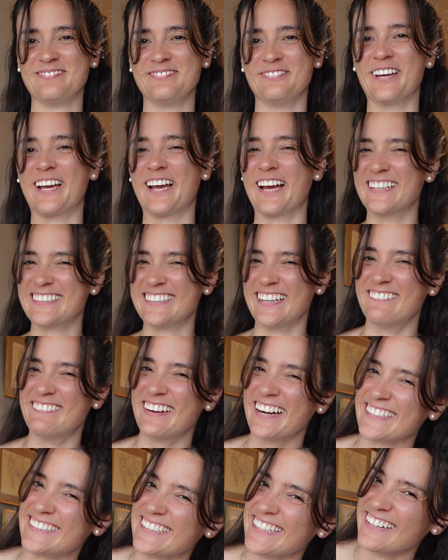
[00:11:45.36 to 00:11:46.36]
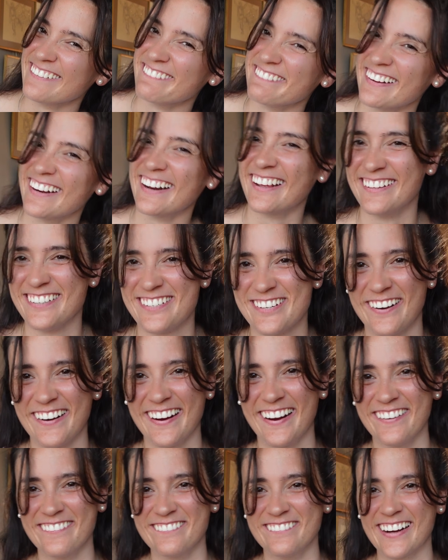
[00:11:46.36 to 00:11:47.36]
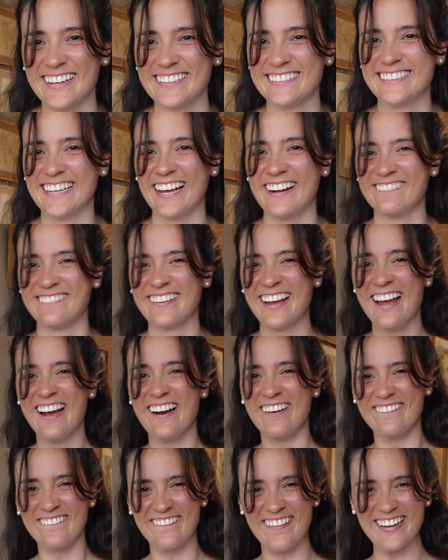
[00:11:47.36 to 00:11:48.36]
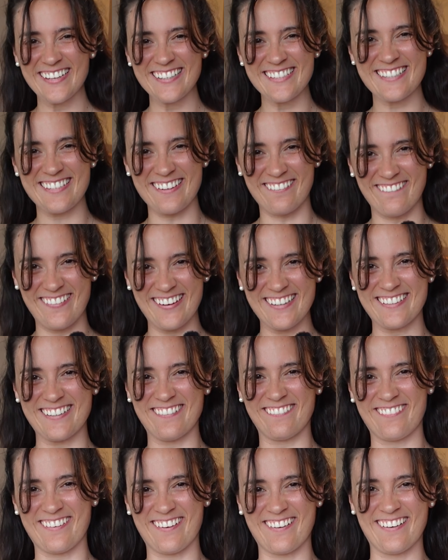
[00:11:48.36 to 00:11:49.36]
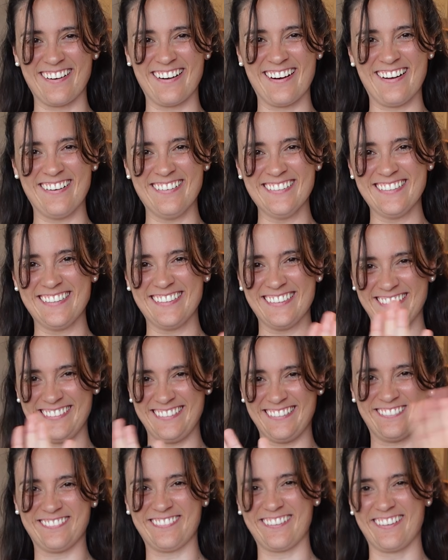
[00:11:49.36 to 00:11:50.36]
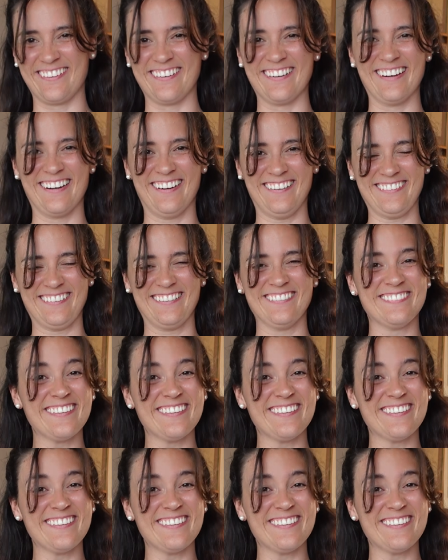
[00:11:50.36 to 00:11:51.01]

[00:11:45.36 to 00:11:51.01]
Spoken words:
because I'm actually really enjoying myself. Once you figure it out, you figure it out.